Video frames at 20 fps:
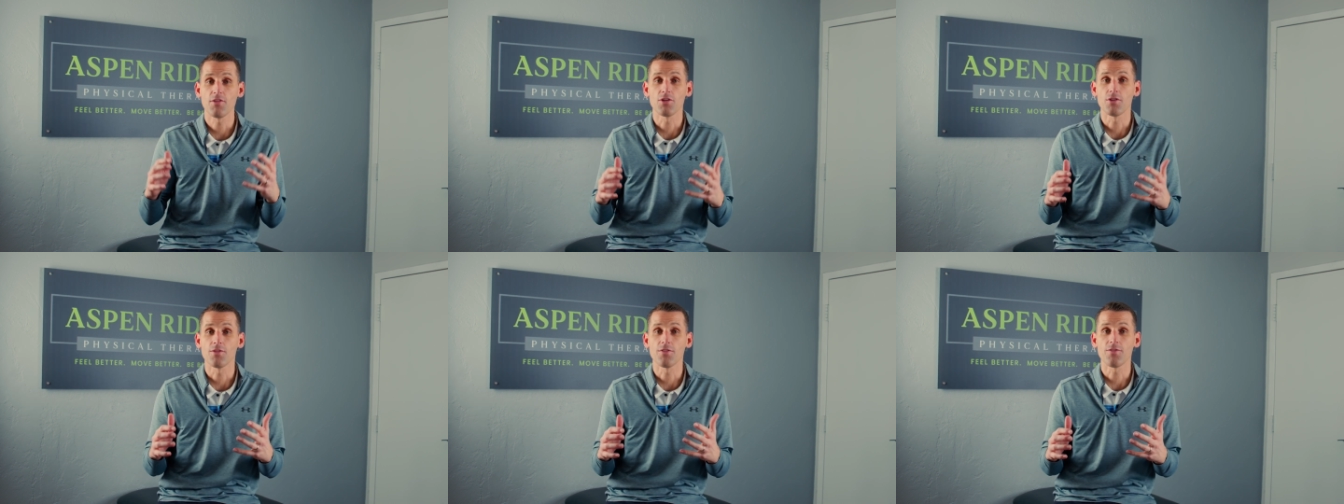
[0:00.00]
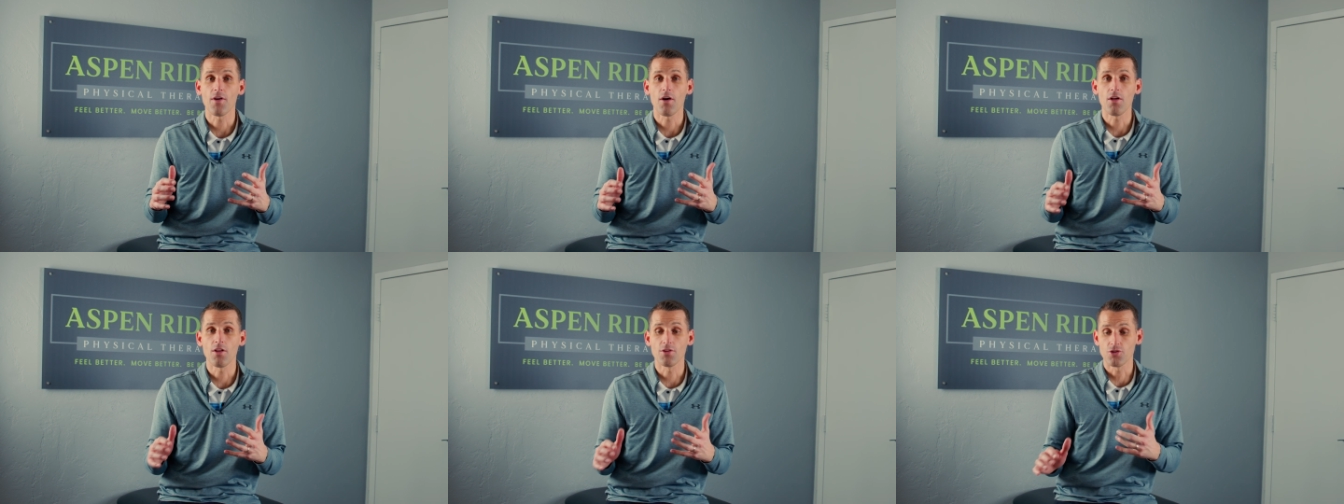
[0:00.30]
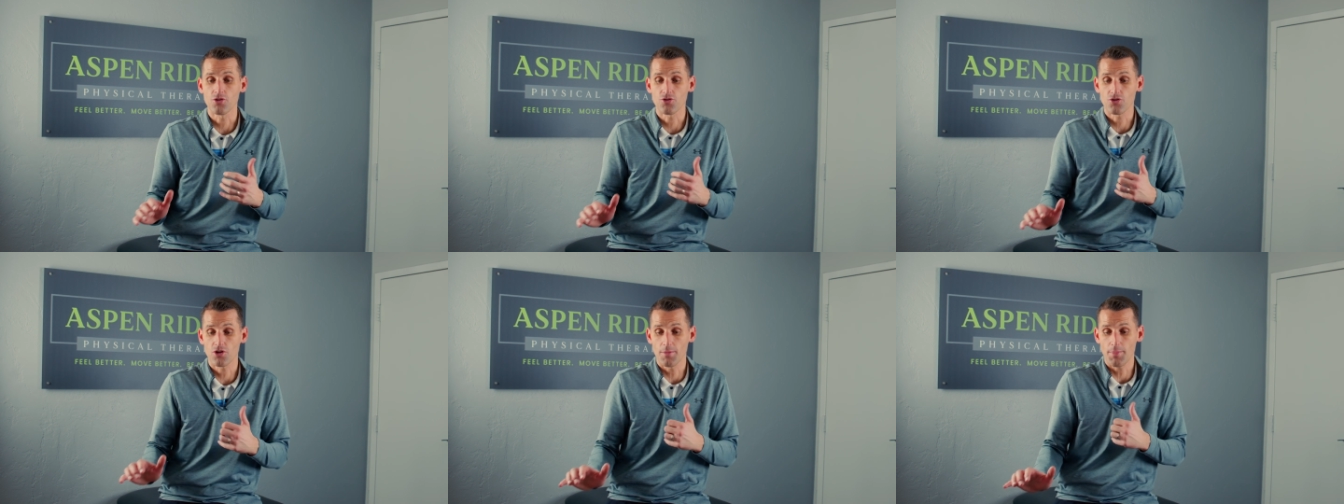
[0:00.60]
and you fall and
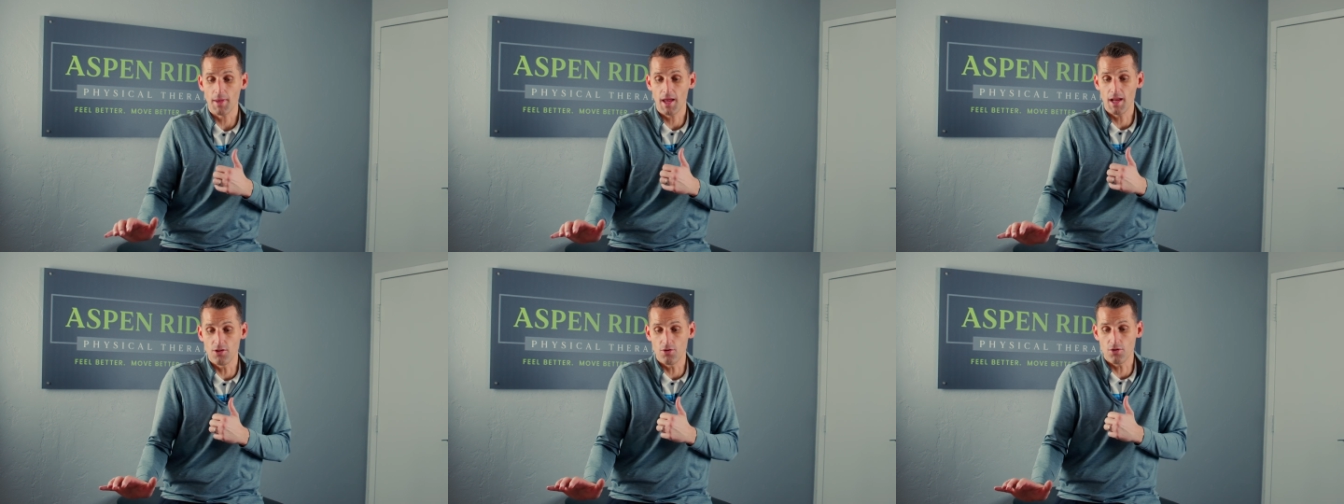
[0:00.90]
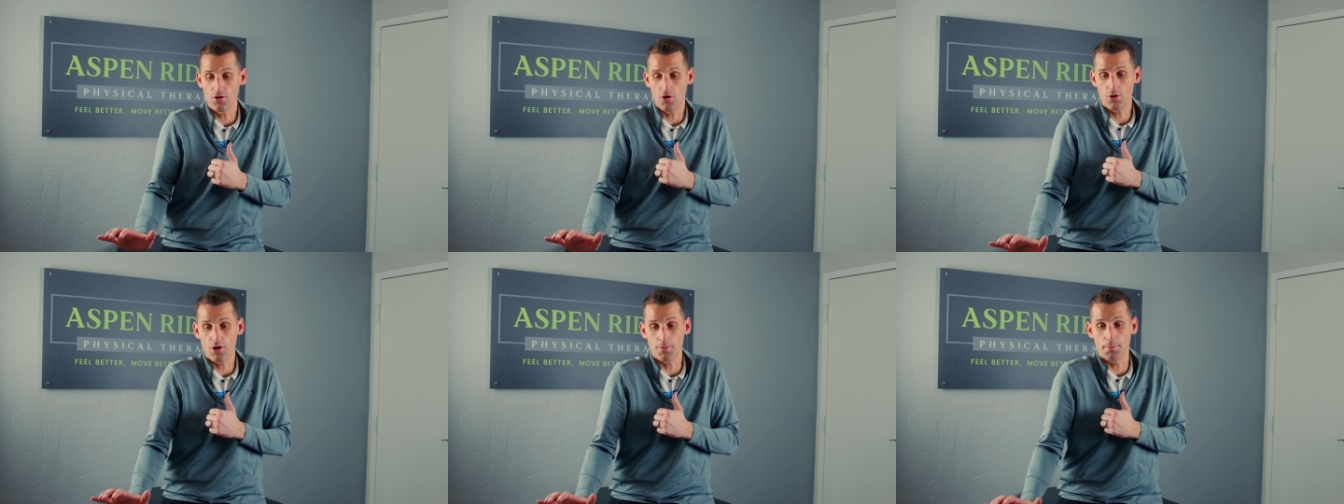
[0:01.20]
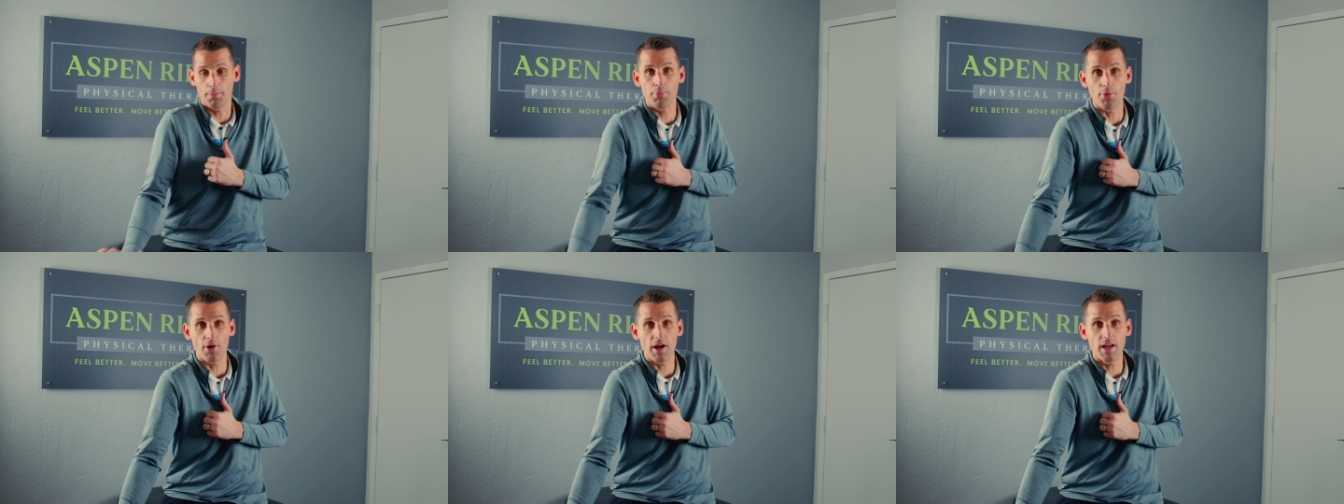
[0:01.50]
you trip and you go to
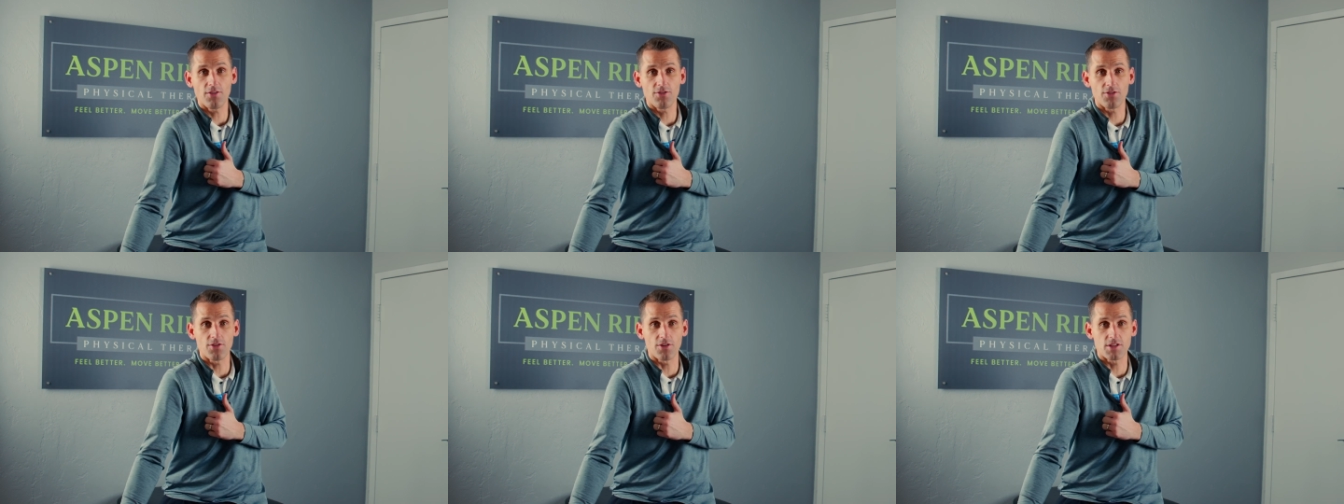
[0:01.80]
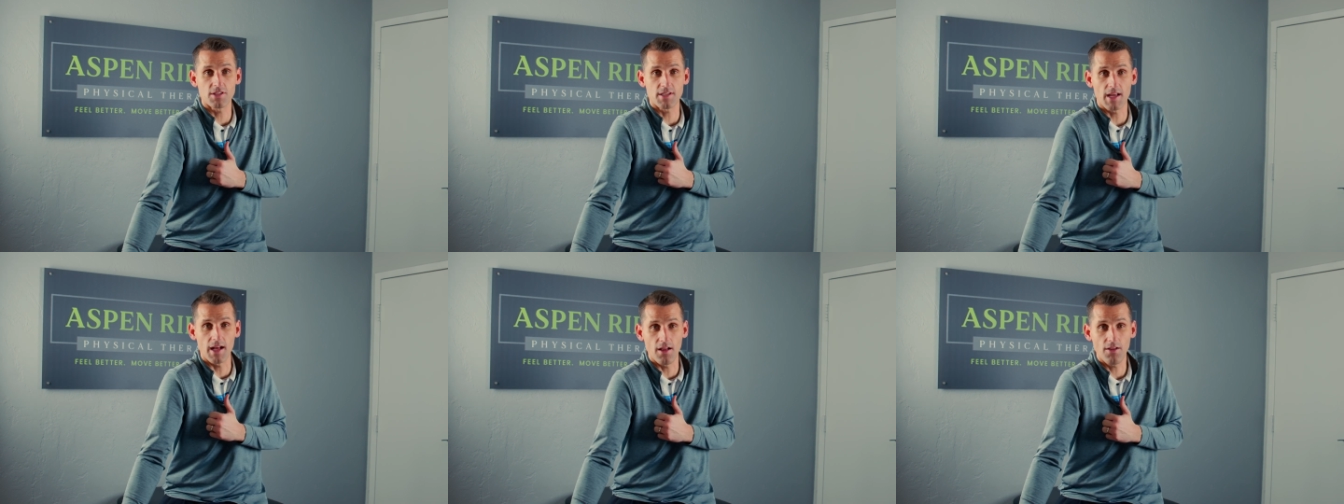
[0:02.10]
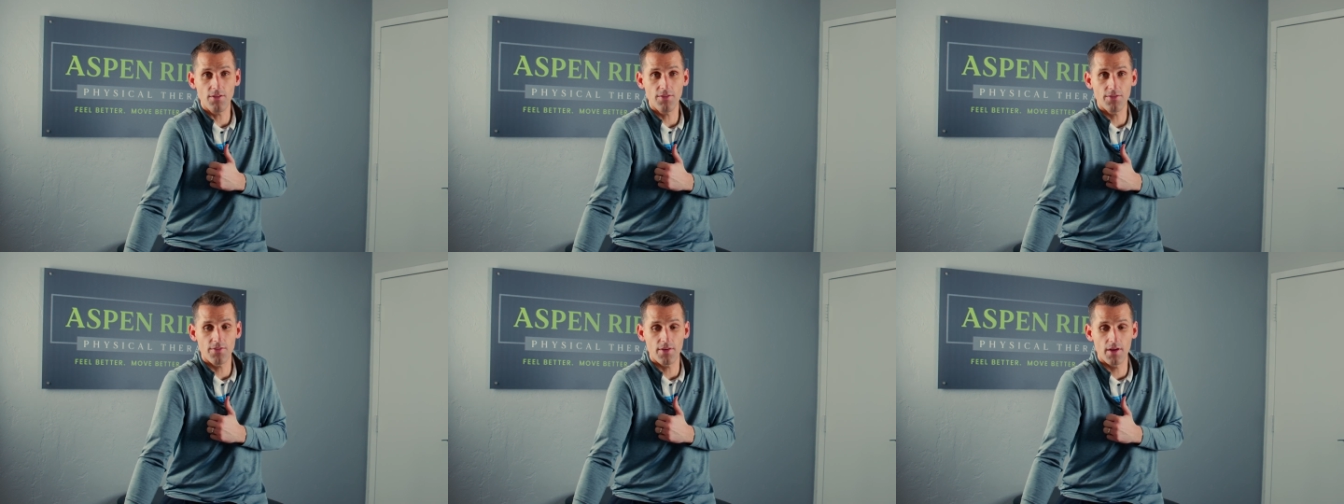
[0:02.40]
brace
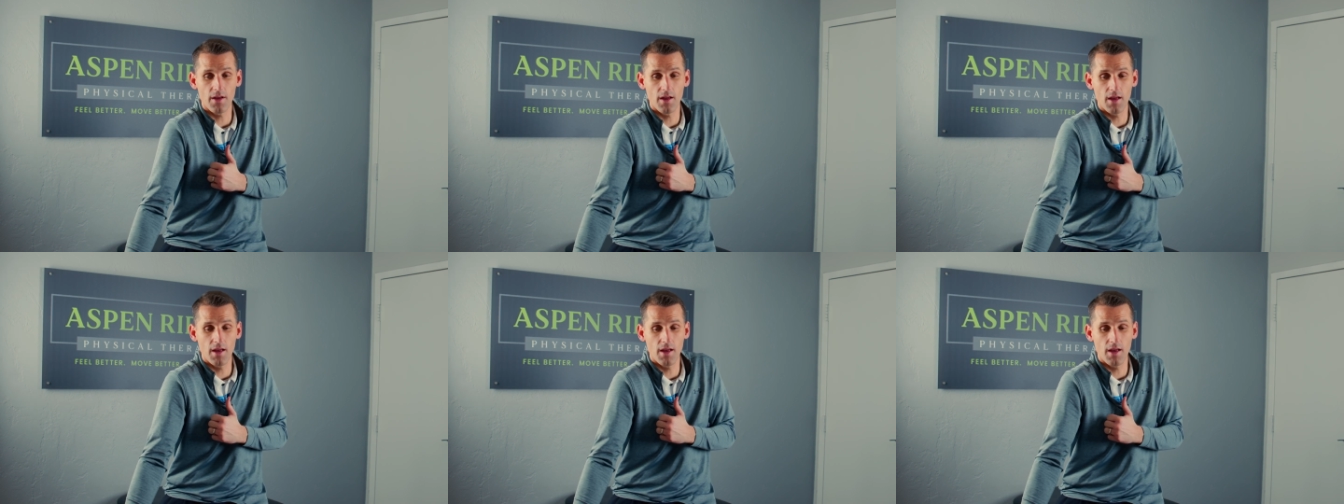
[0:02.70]
yourself,